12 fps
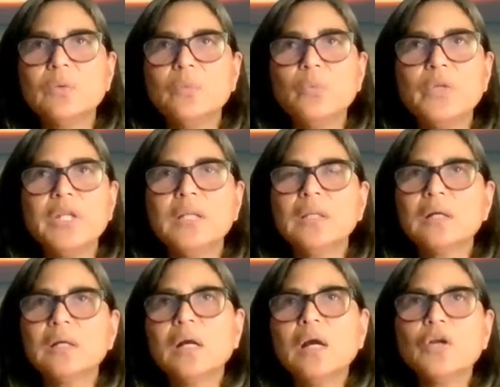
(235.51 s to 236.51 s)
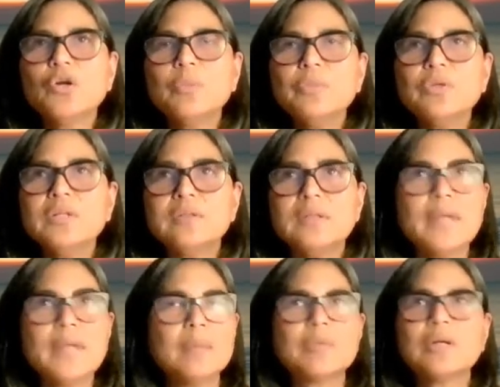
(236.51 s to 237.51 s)
within the community
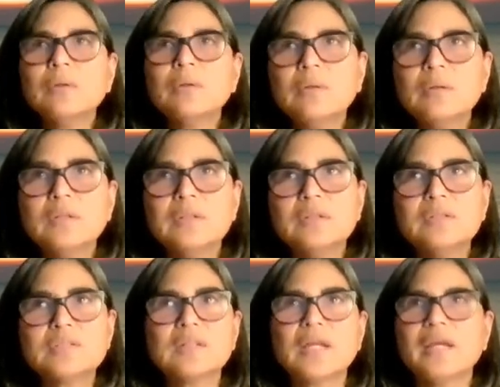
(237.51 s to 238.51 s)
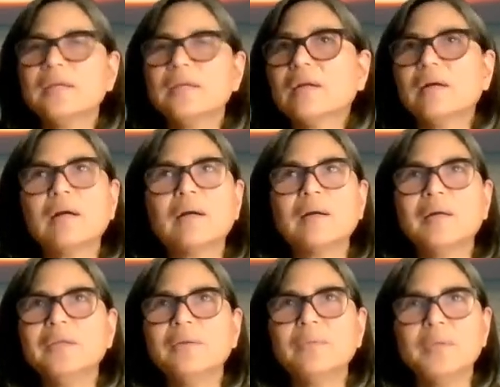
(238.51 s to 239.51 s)
neighborhood, just like,
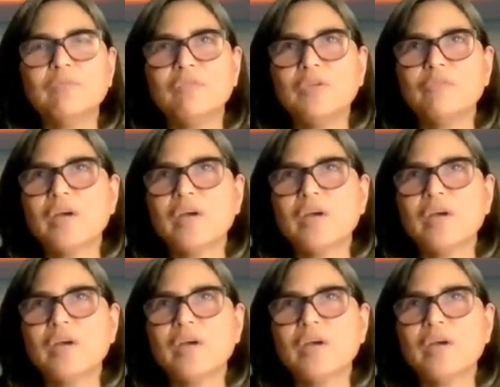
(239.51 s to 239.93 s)
if I